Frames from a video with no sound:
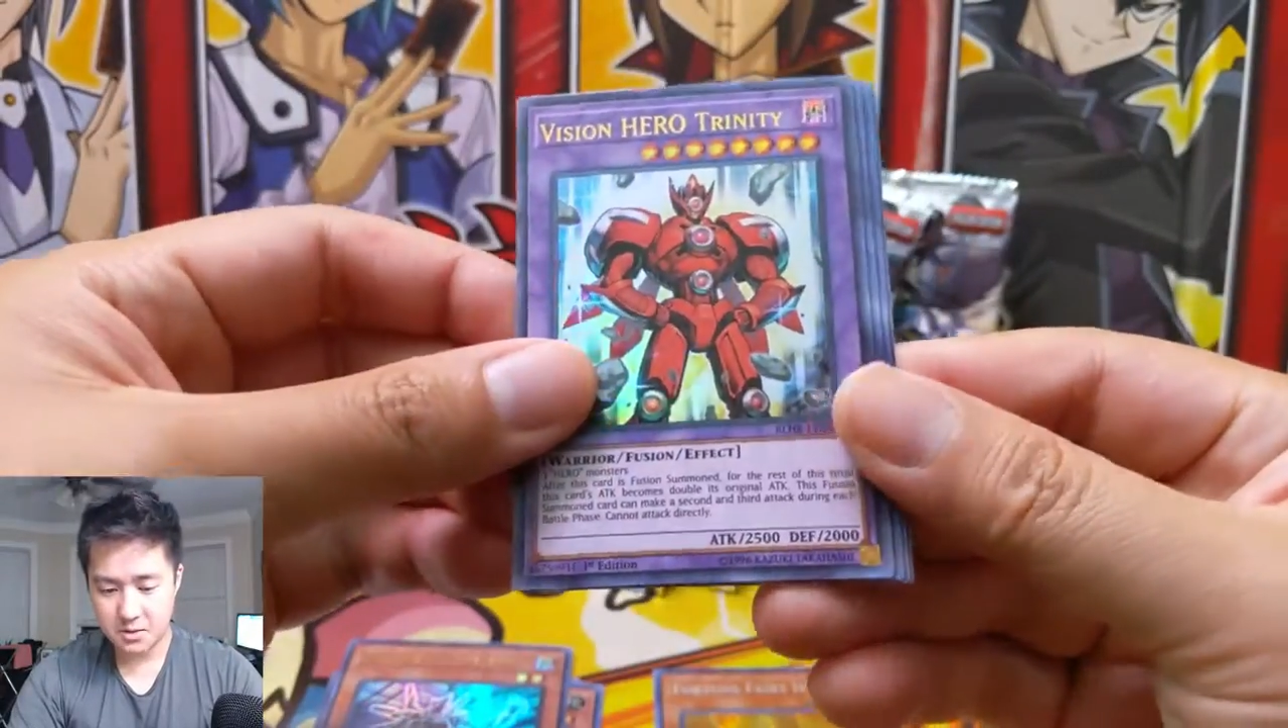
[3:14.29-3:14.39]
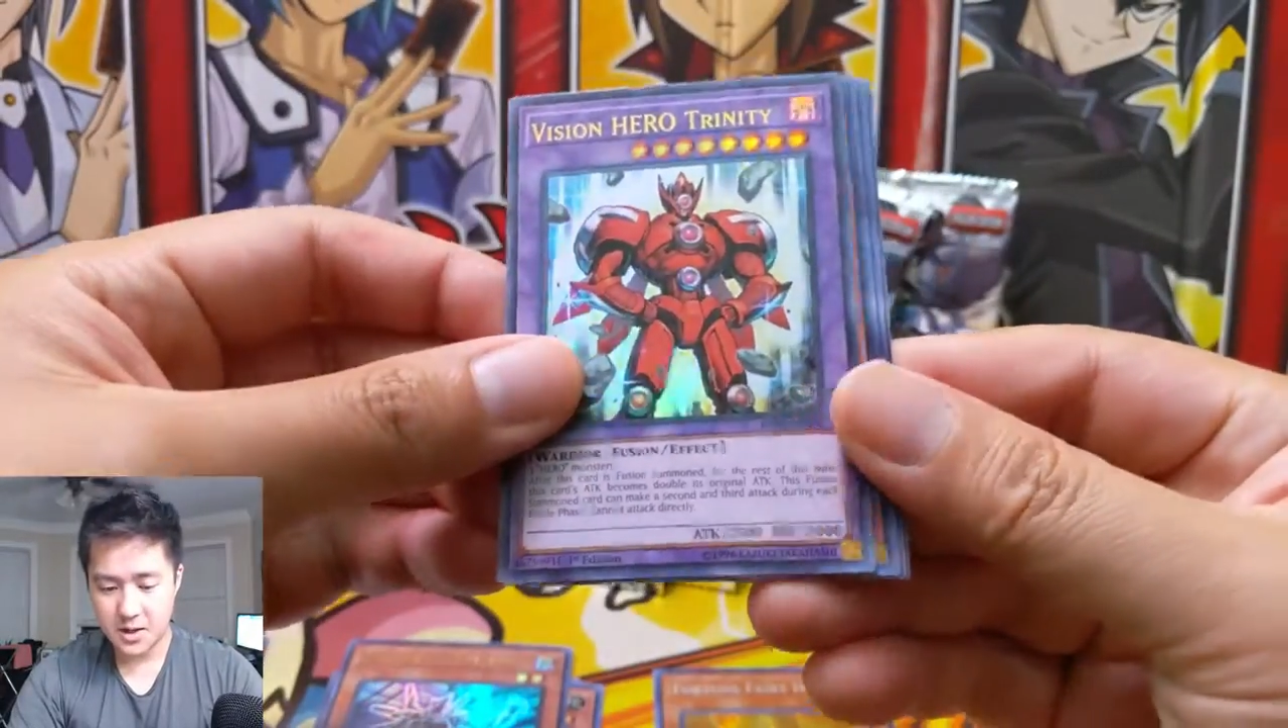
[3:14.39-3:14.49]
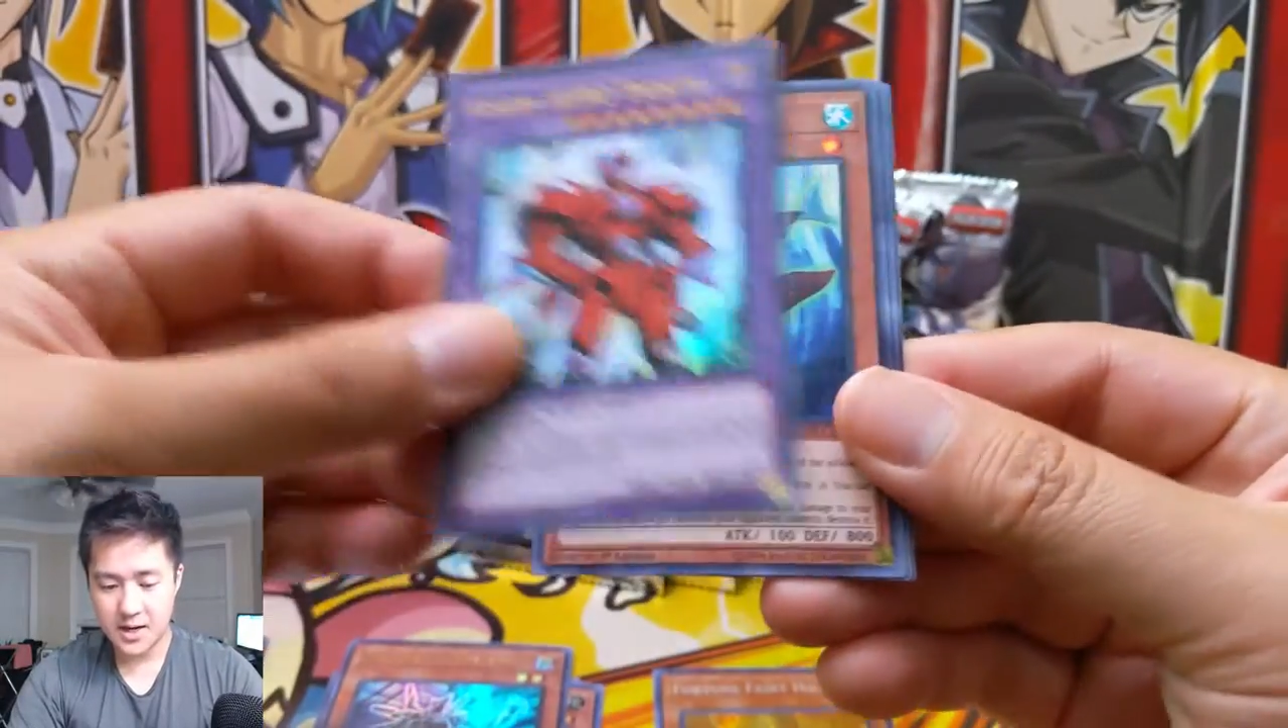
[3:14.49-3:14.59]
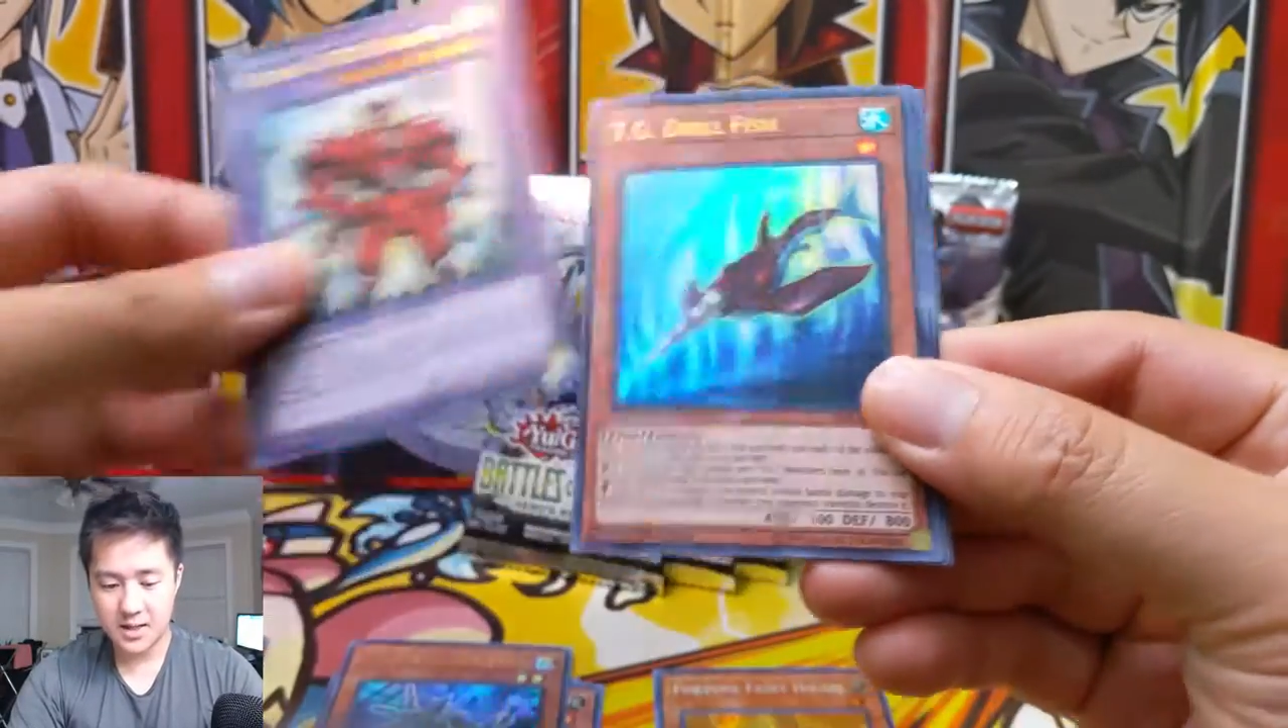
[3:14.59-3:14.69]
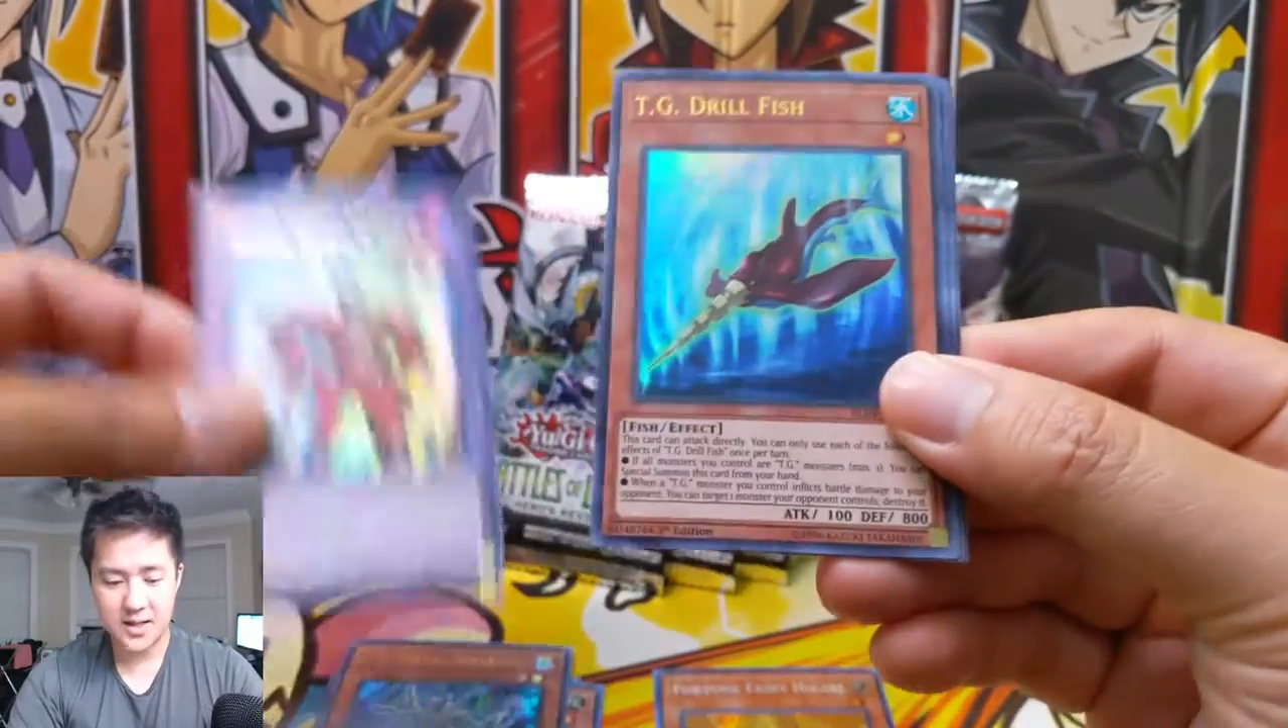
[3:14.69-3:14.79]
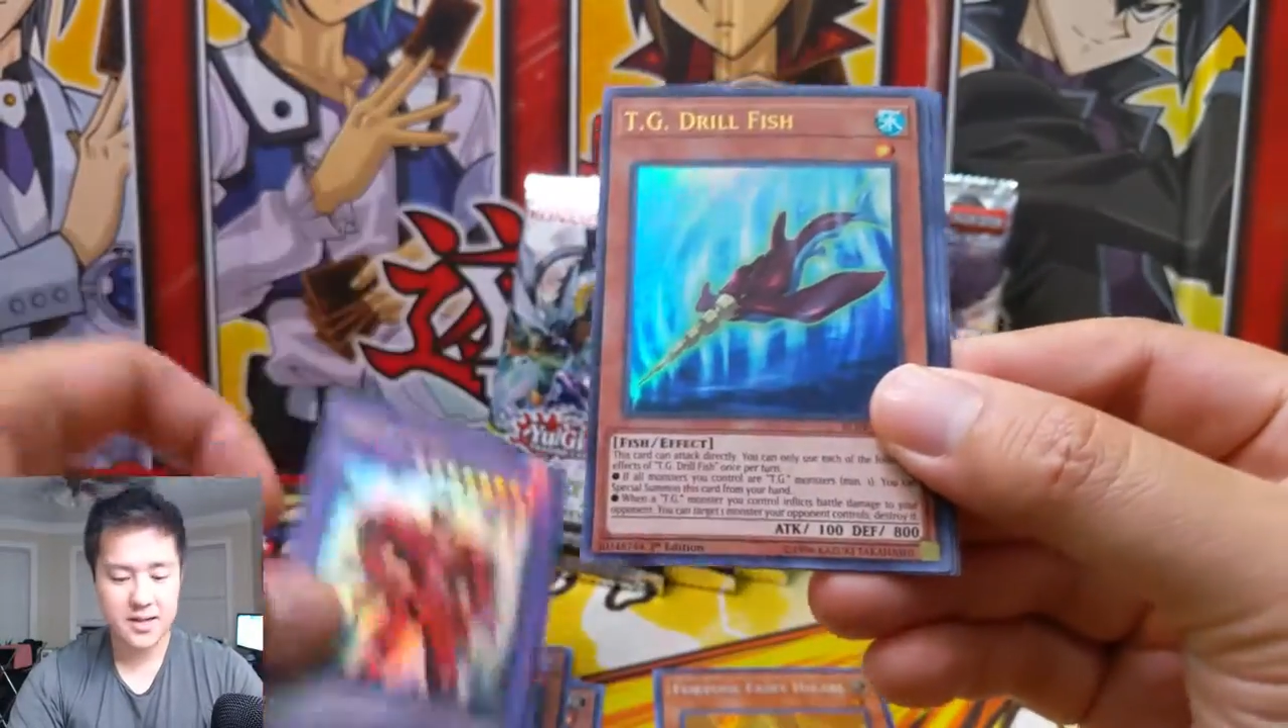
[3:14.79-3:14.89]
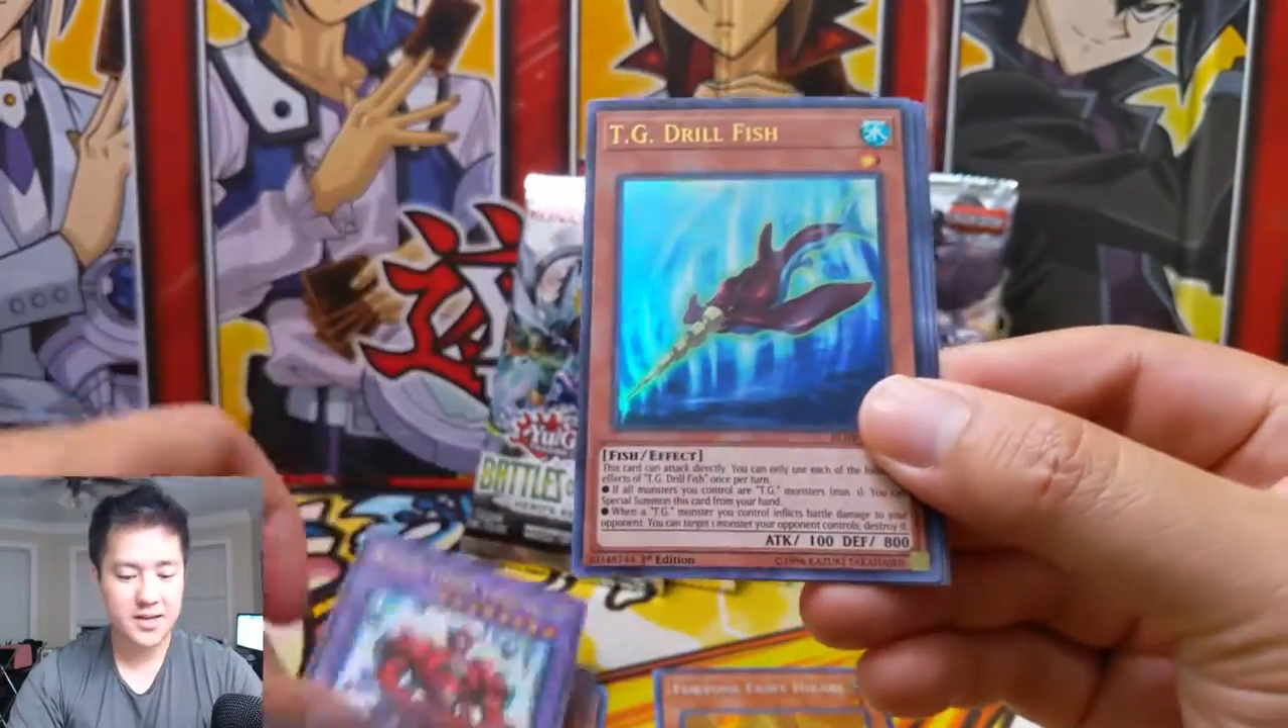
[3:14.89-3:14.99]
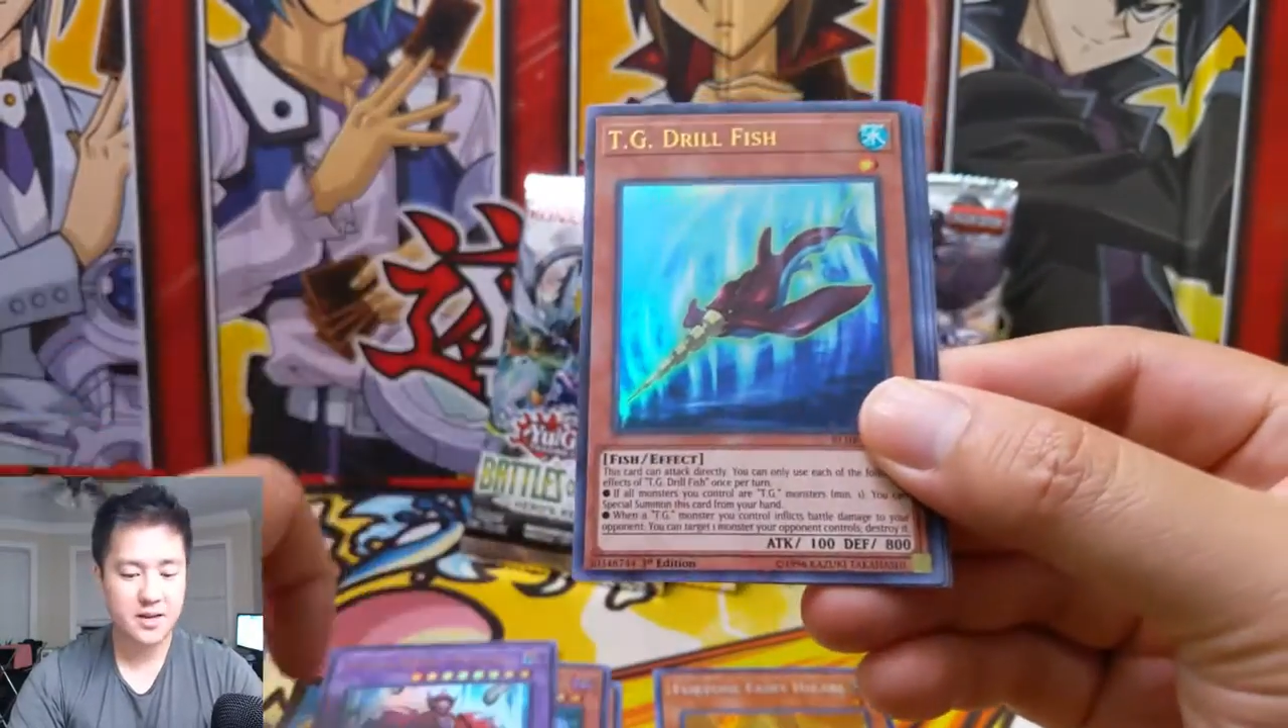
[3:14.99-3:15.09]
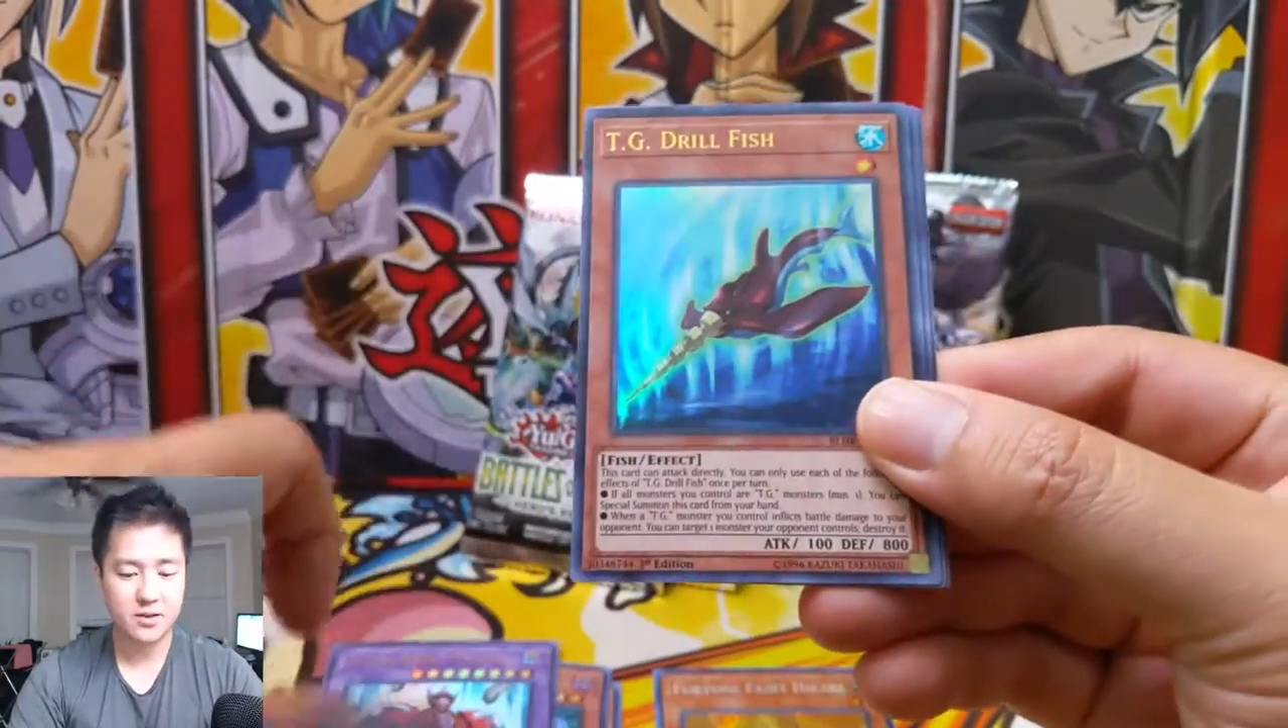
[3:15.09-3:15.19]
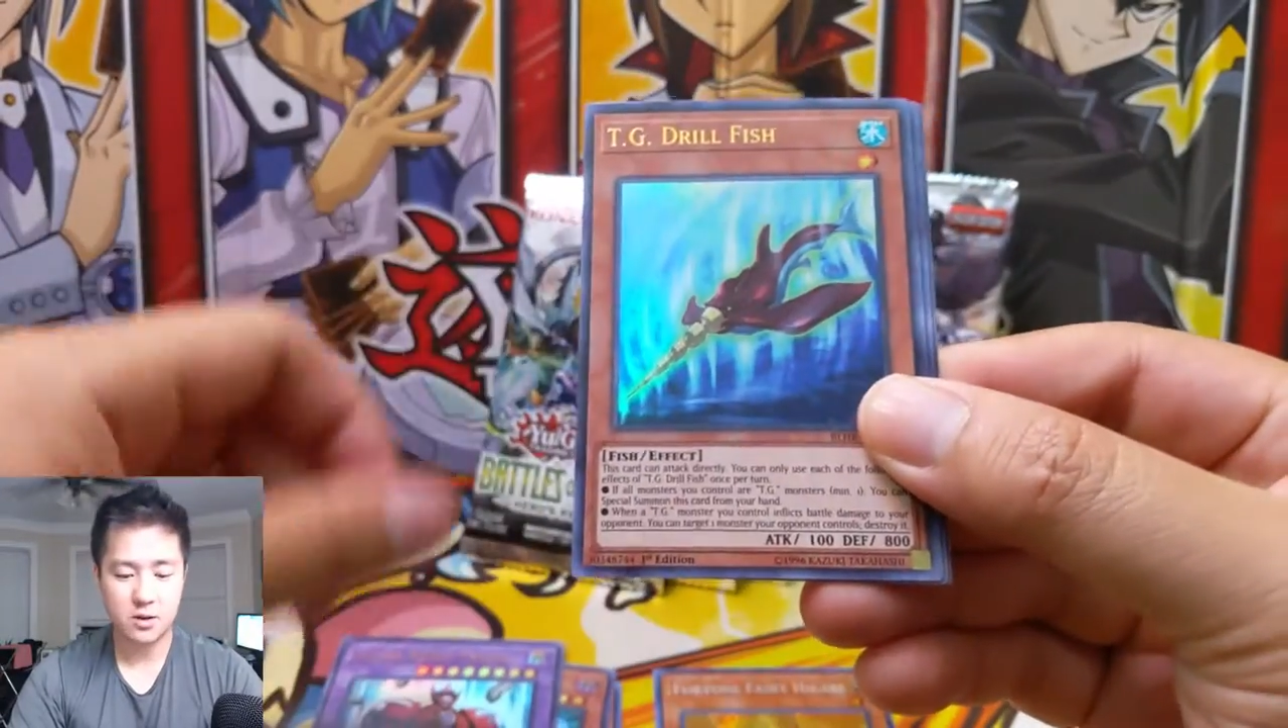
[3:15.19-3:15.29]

kind of laying down